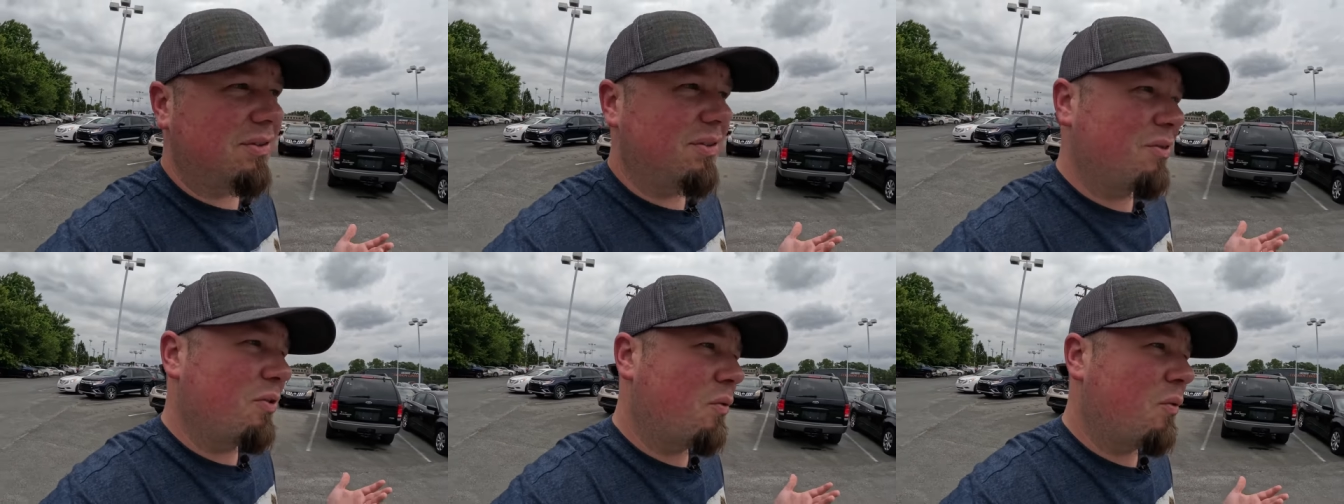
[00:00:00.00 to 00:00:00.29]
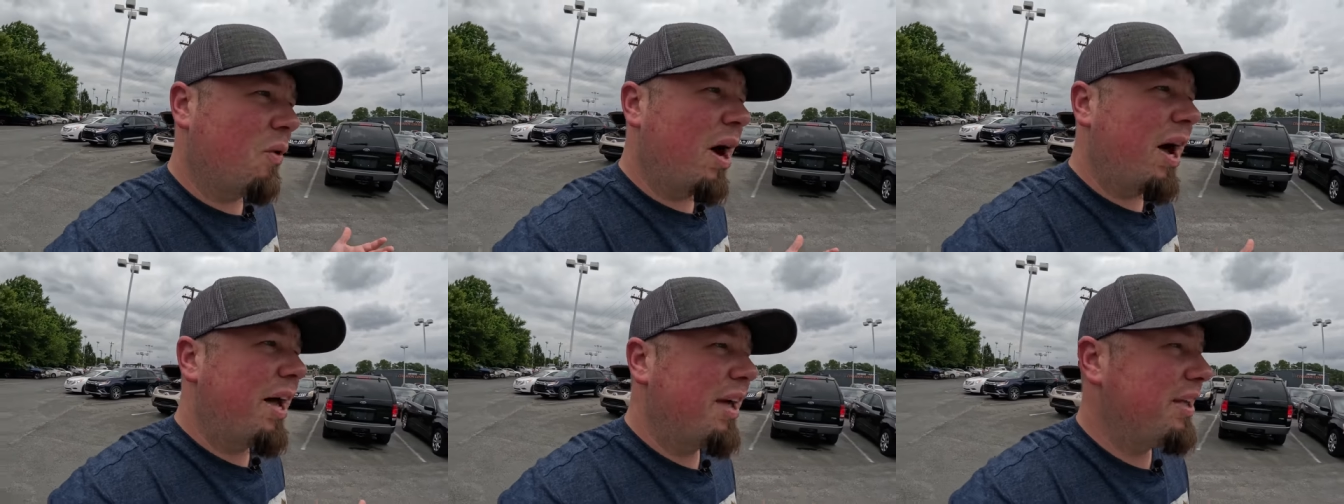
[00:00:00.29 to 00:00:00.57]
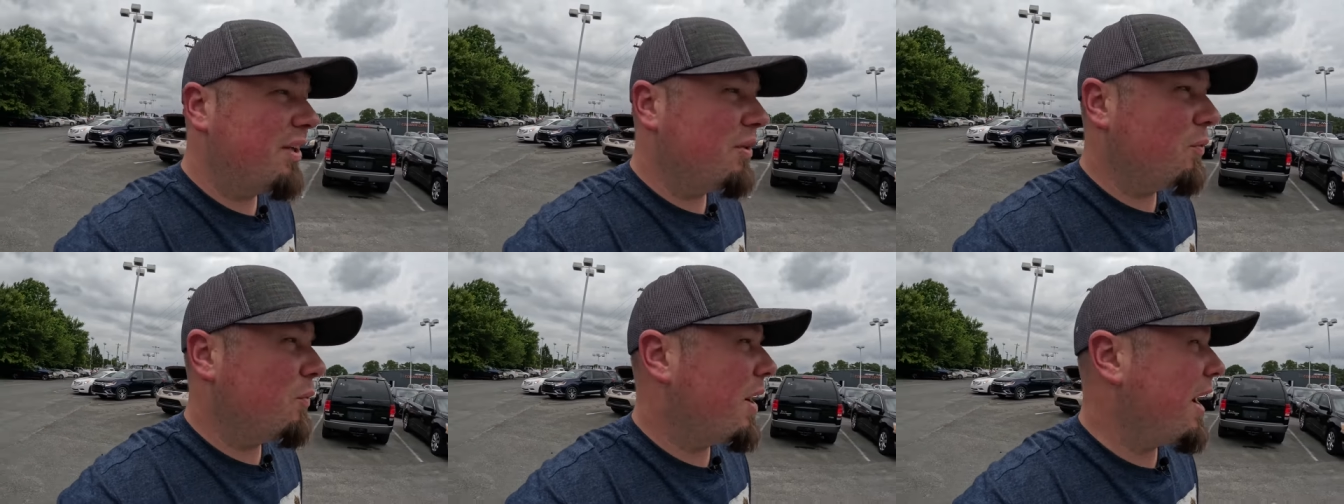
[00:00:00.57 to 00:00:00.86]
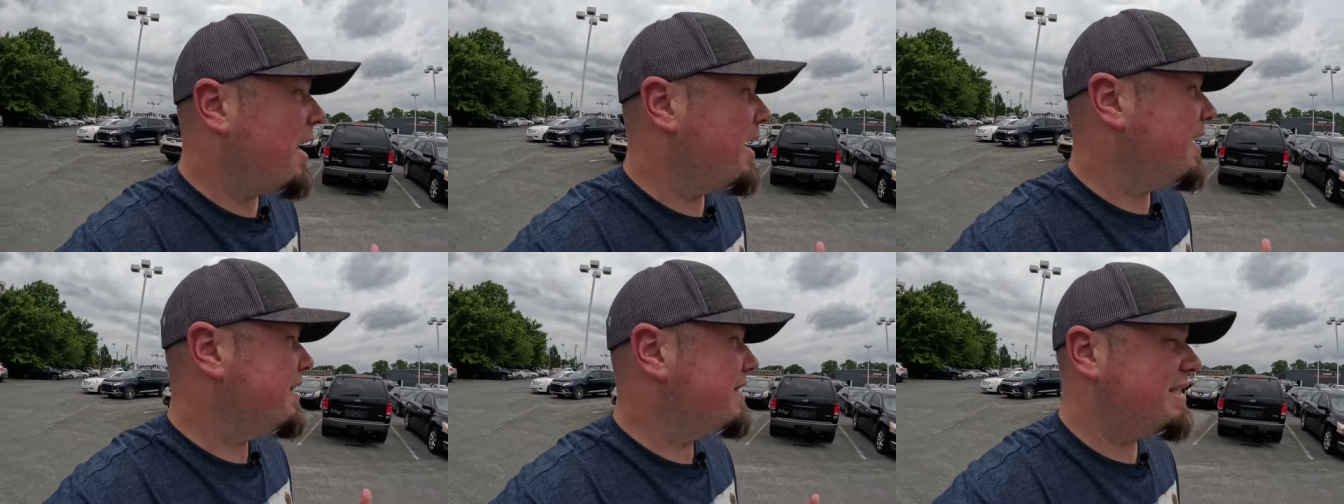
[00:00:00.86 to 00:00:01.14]

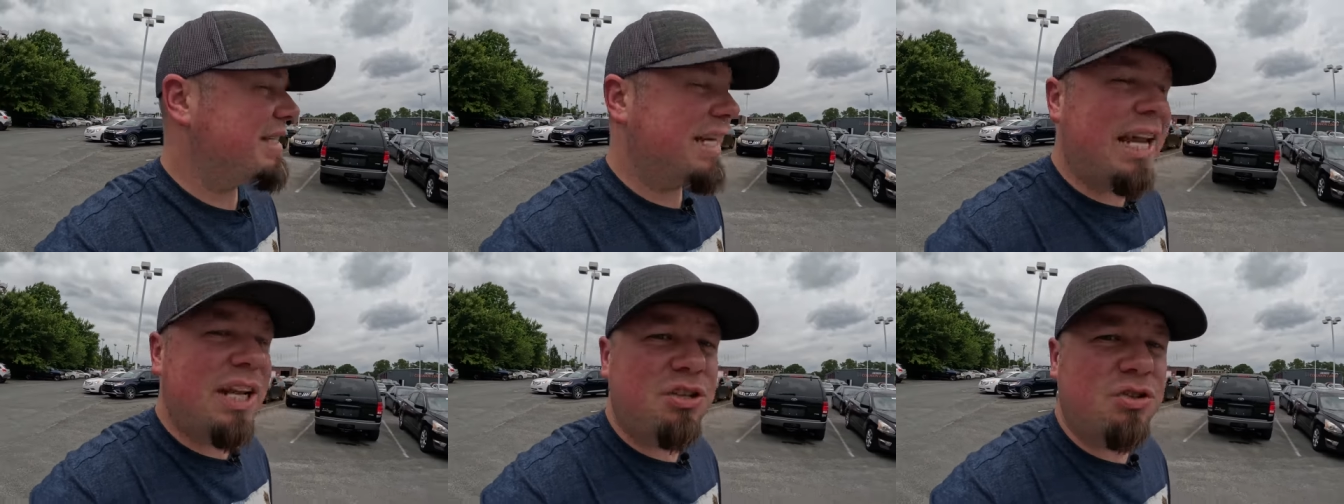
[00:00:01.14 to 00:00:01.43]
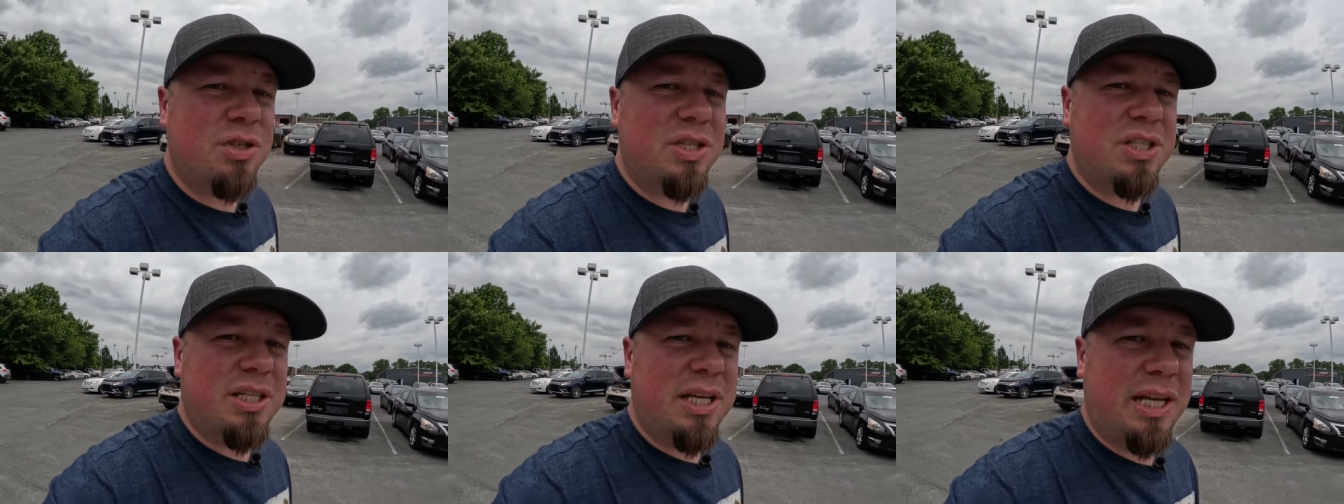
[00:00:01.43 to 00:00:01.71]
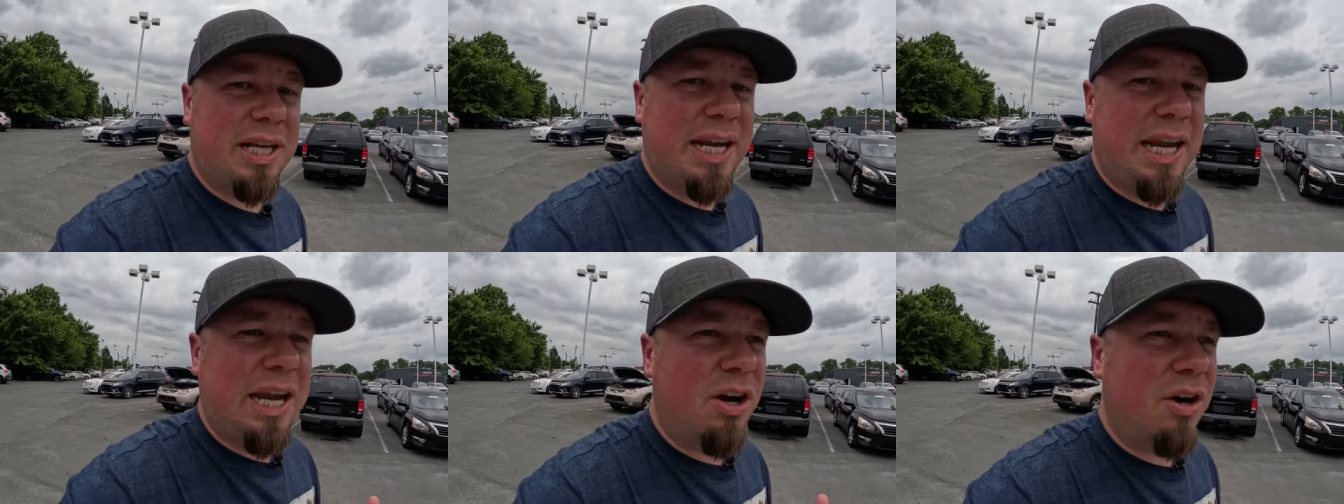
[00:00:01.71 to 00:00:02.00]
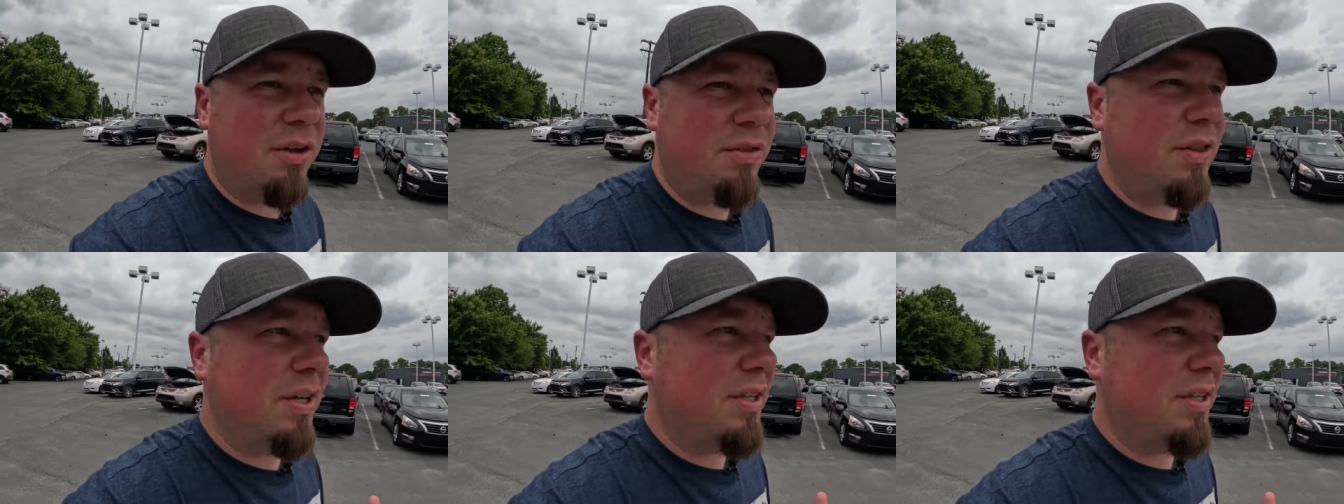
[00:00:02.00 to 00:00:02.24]
why, it's interesting here at